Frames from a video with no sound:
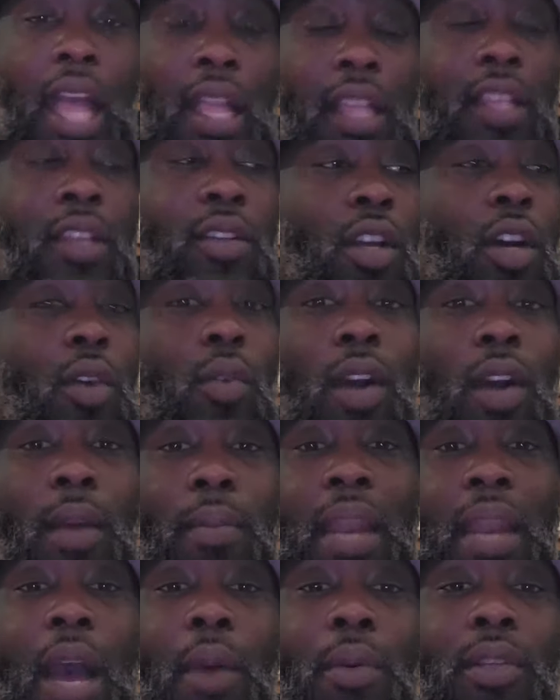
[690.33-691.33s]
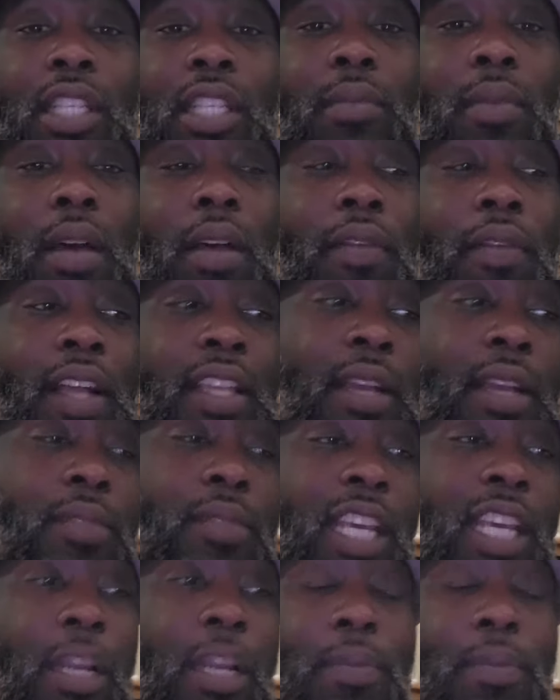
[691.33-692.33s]
You know what? But I
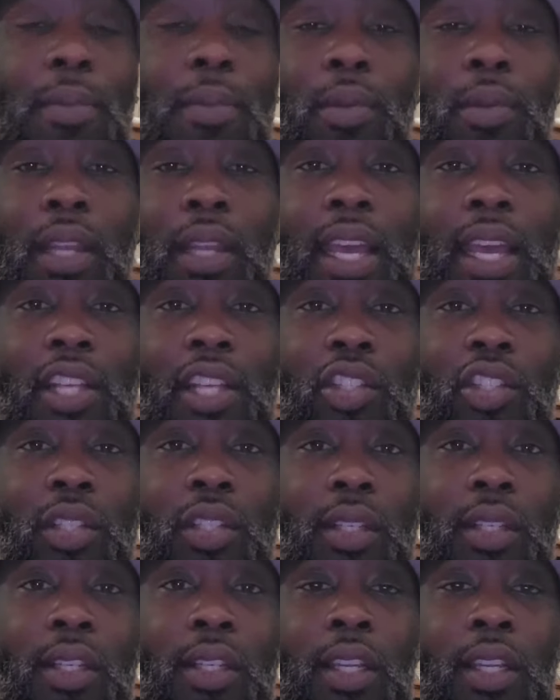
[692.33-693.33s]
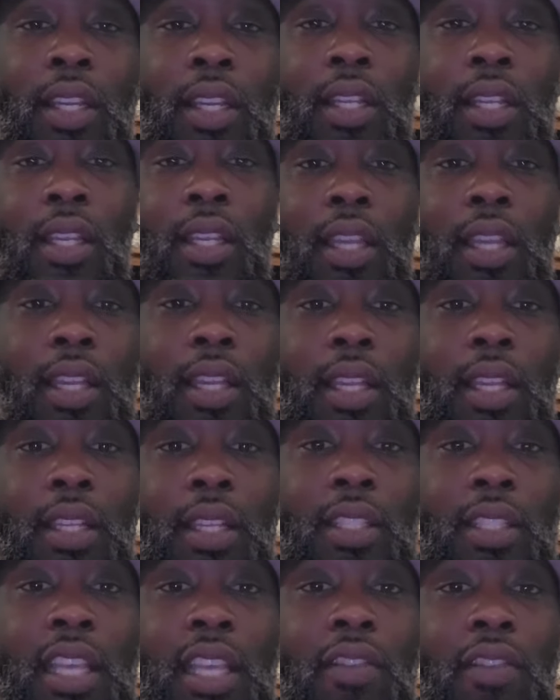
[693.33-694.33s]
kept telling people last year,
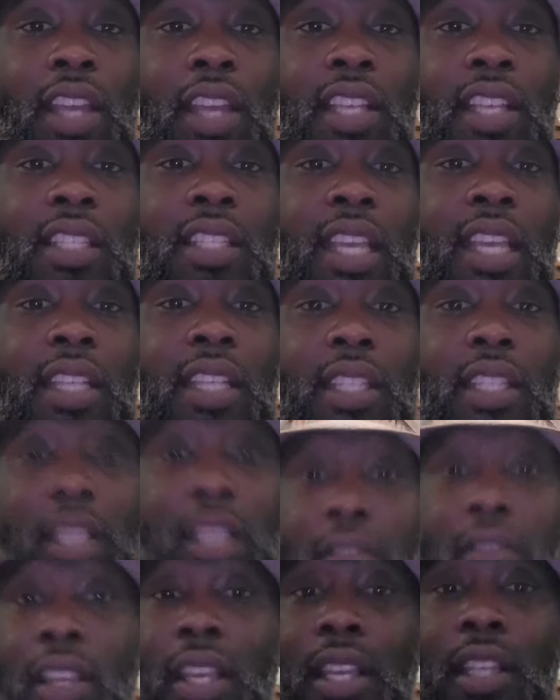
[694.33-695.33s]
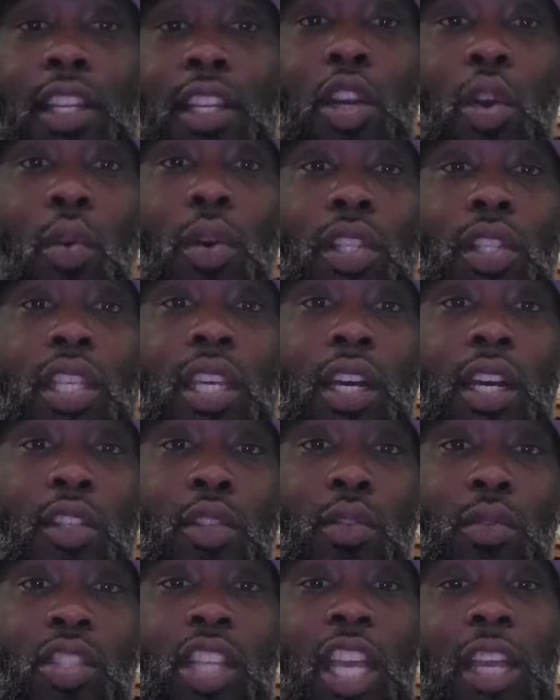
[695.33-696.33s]
and 786, even Indigo will
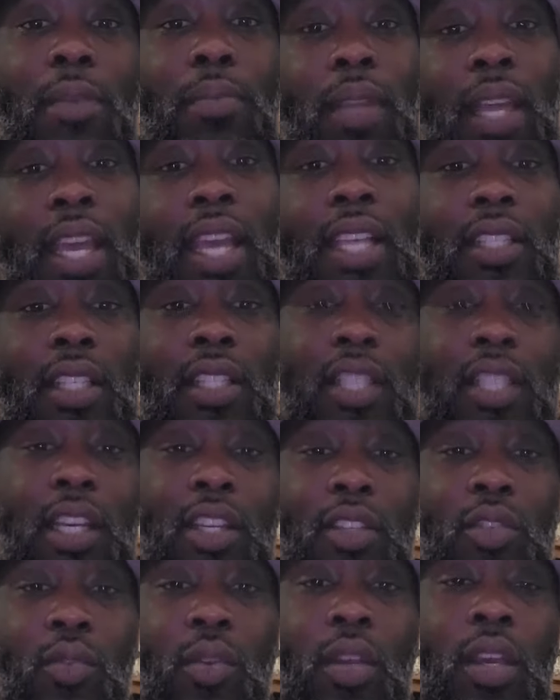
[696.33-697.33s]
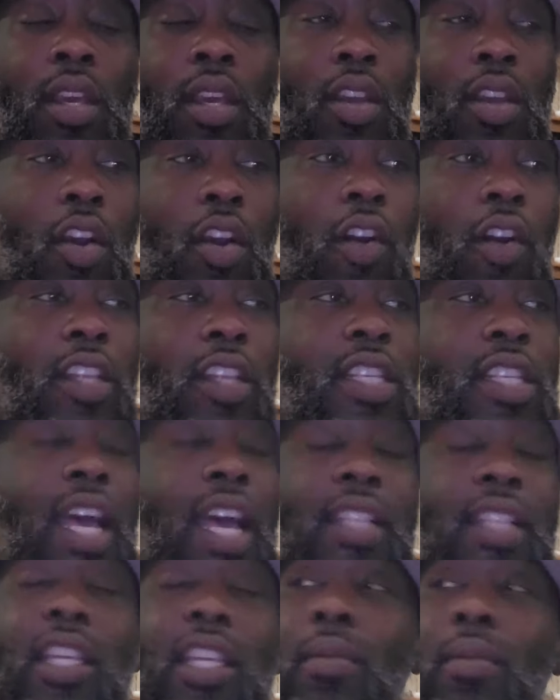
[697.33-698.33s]
tell you, Jay Blades will tell you, all these
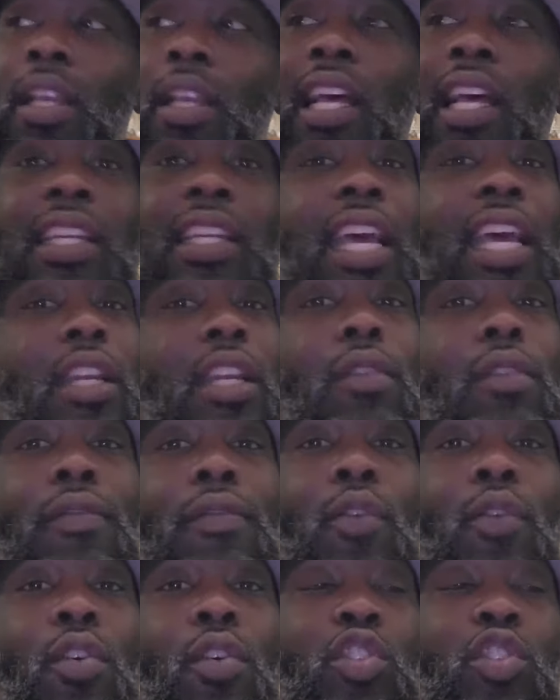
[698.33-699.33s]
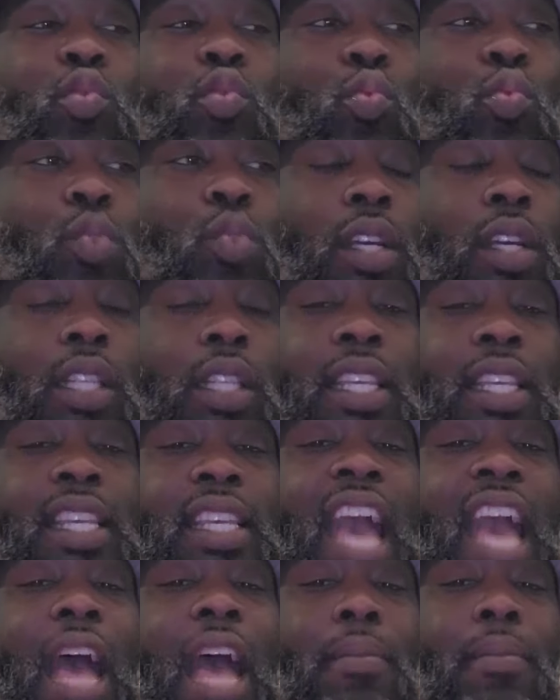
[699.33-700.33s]
guys say, man, that divorce really
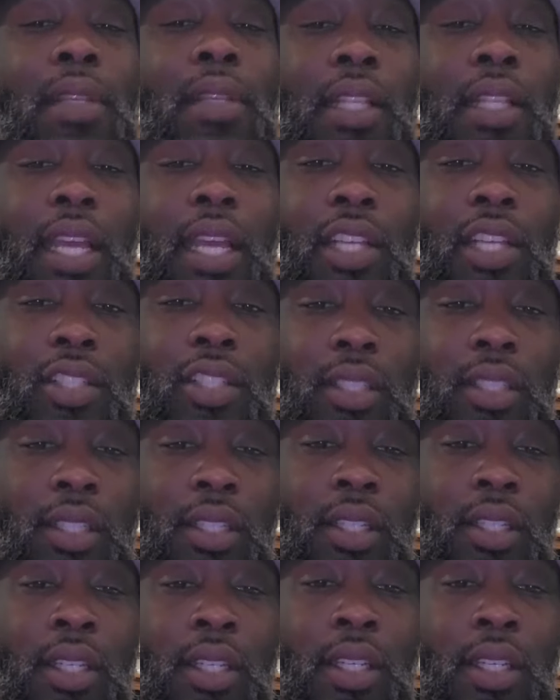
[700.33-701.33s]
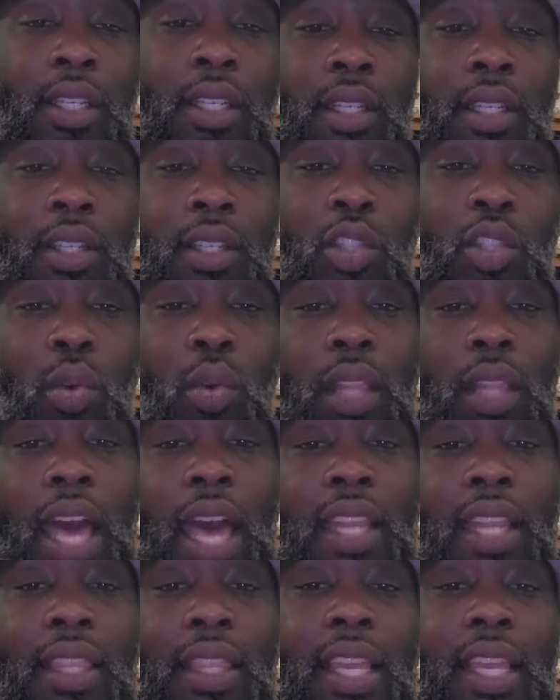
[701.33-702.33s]
got me last year. So a
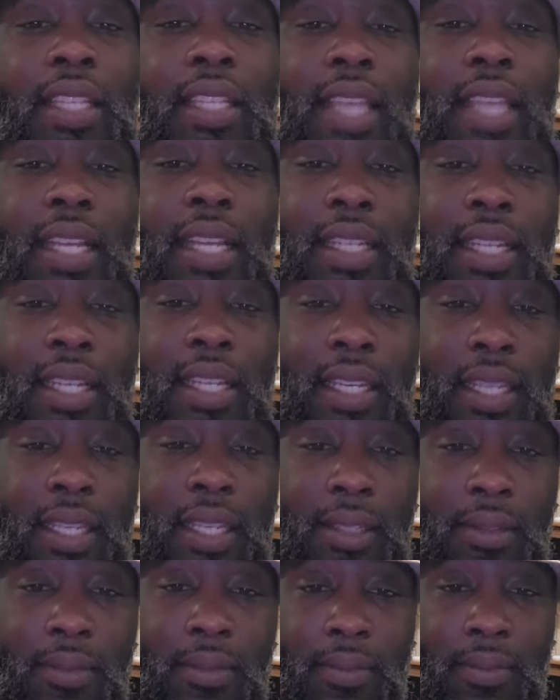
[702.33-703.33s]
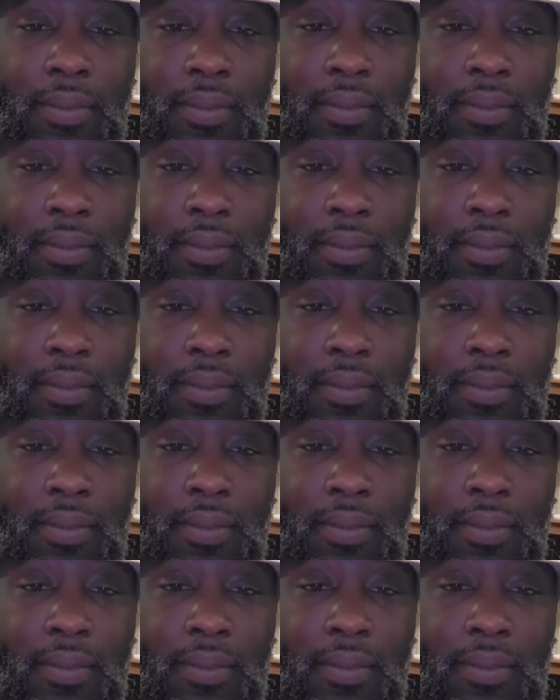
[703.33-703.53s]
lot of things I did.